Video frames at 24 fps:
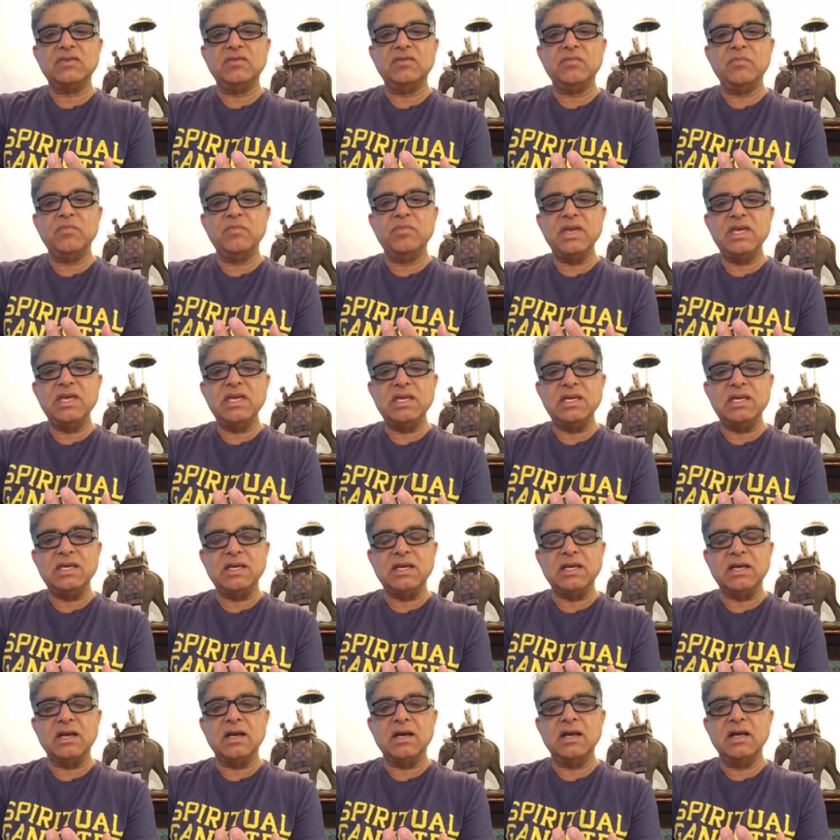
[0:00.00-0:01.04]
of
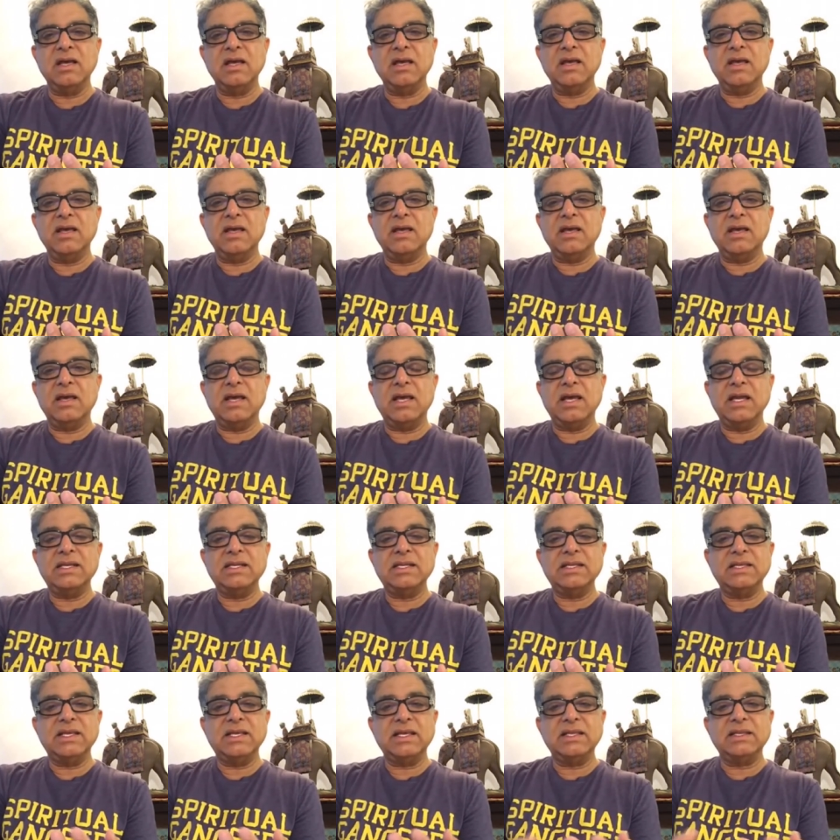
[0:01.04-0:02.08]
being,
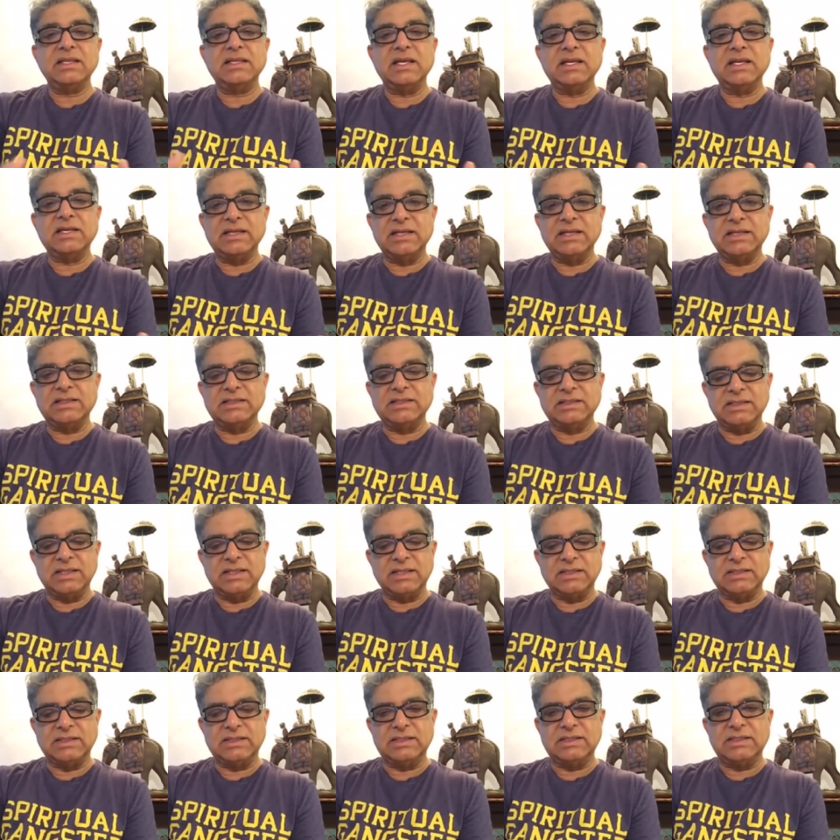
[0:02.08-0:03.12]
anything that
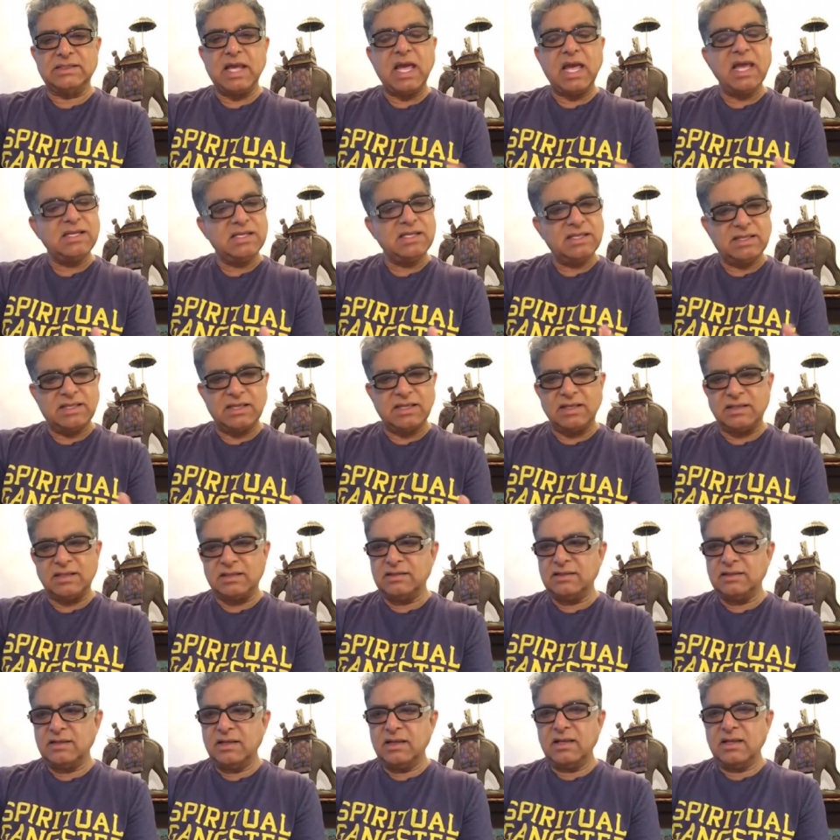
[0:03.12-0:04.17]
exists, anything,
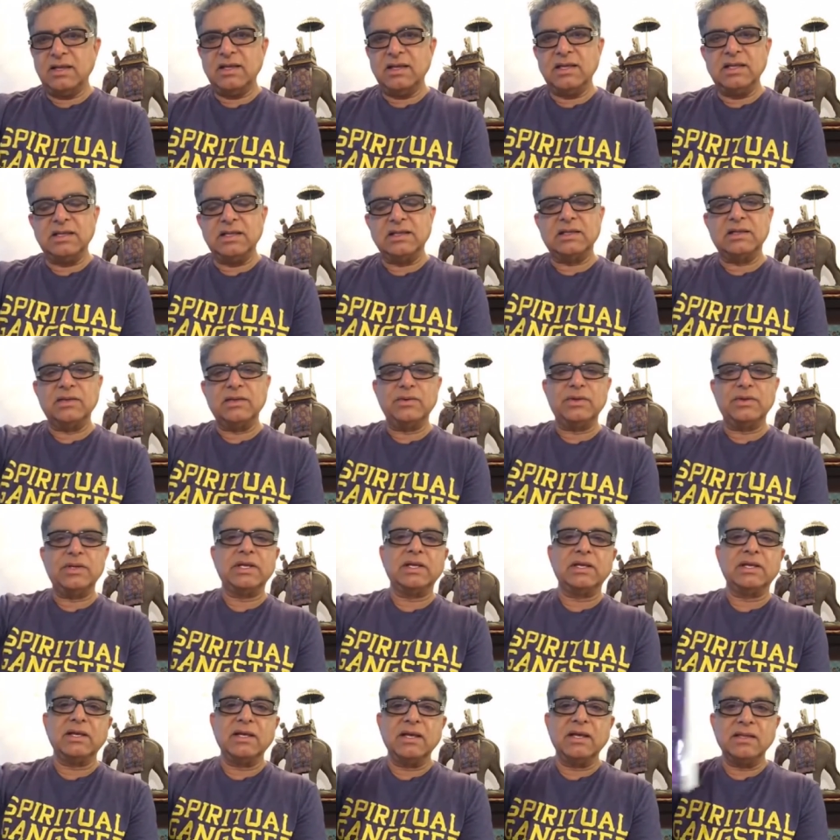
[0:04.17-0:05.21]

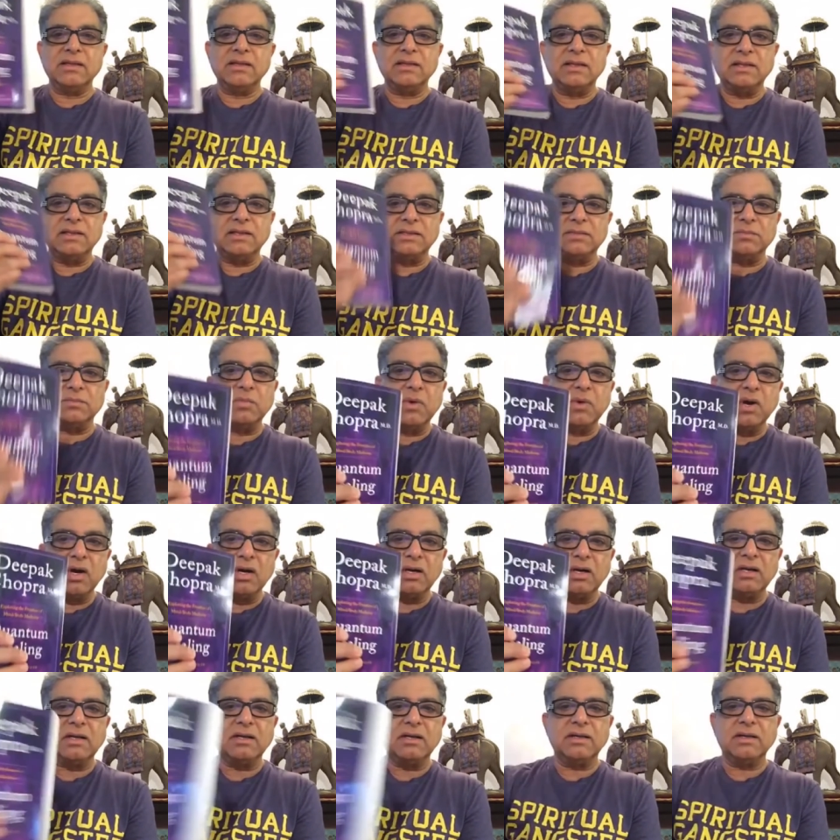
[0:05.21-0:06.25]
including this
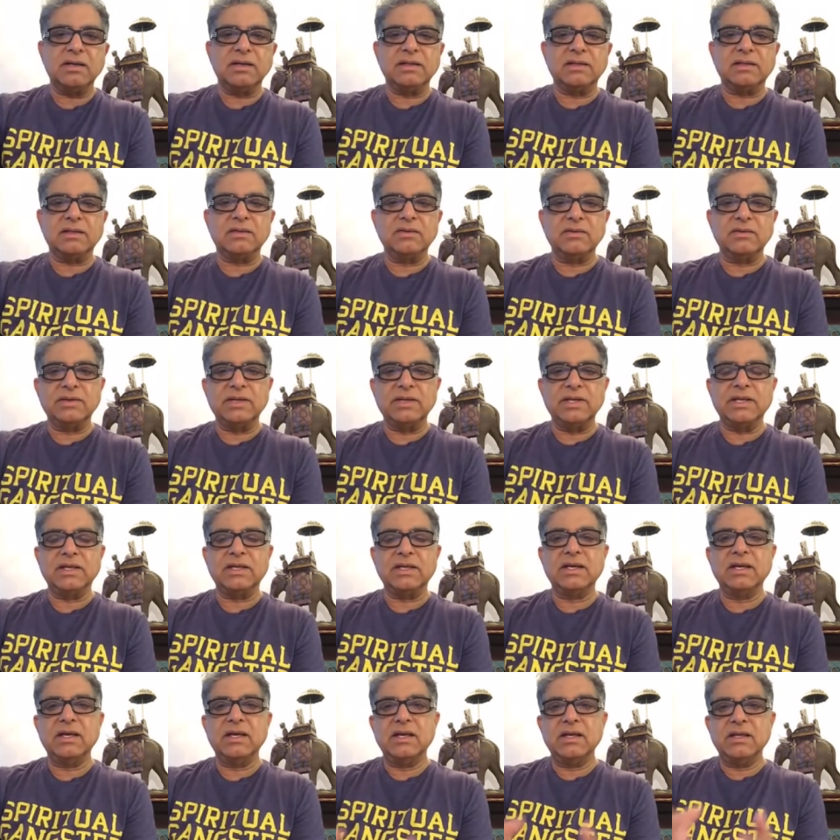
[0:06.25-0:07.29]
book, including
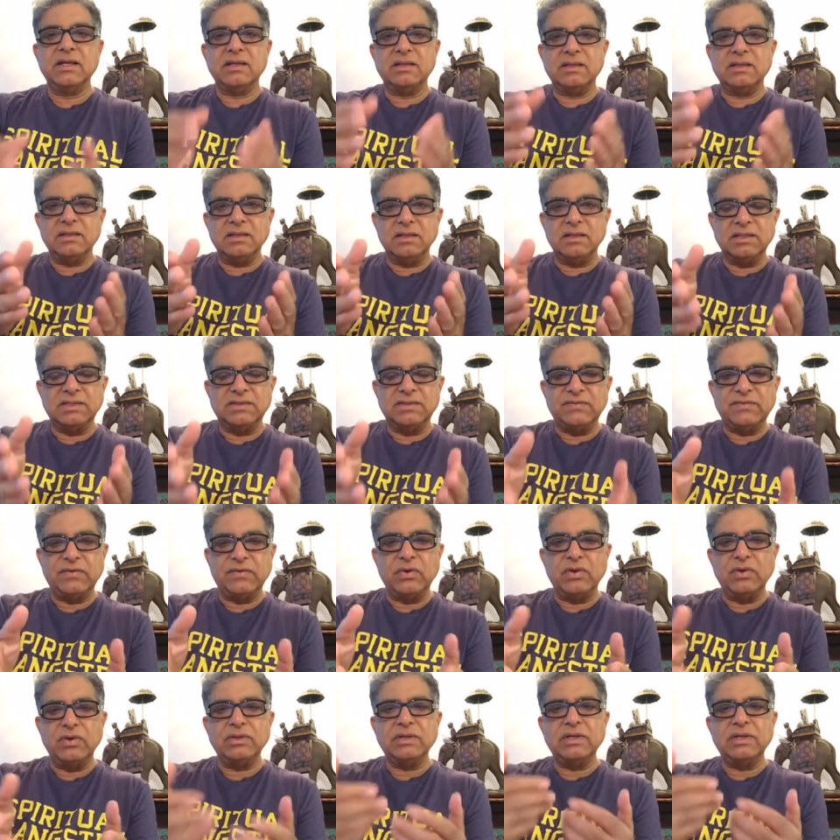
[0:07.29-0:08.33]
this
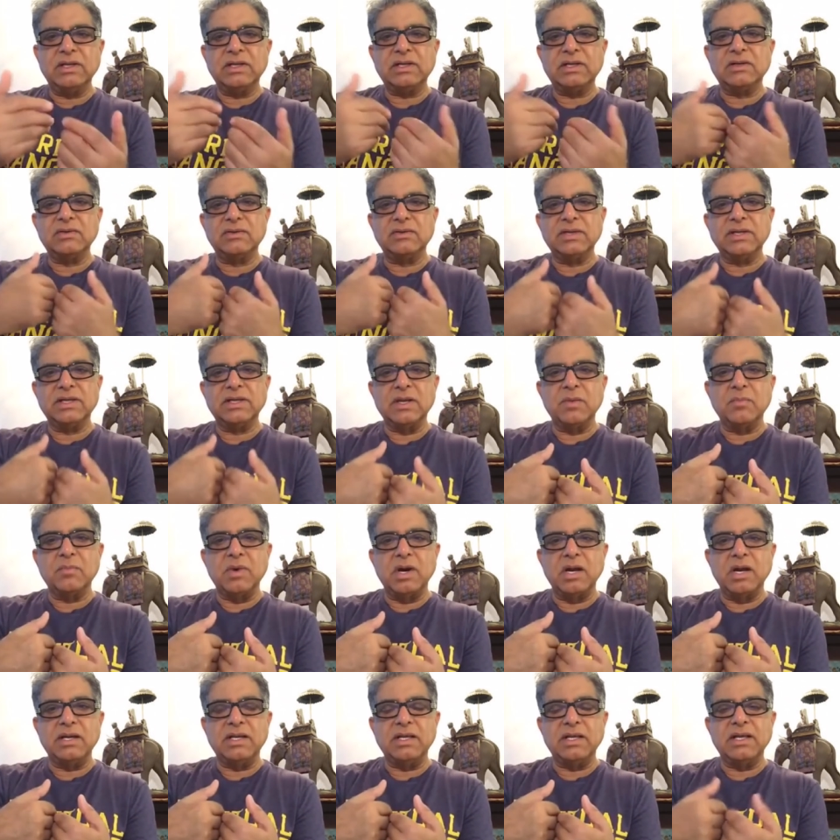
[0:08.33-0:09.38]
phone, including your
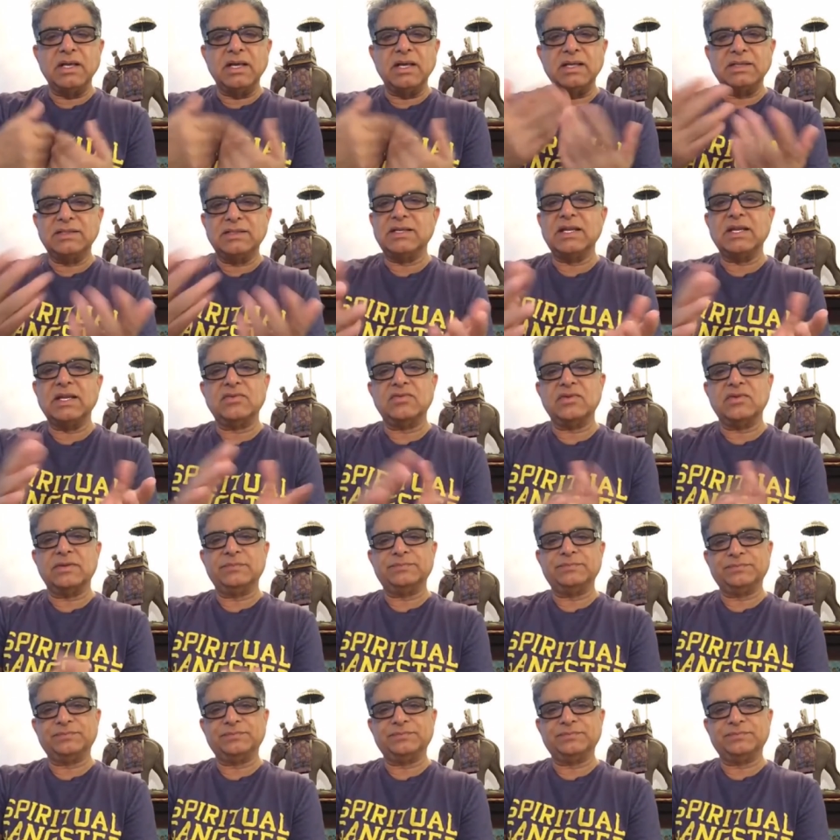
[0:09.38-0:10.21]
body, etc.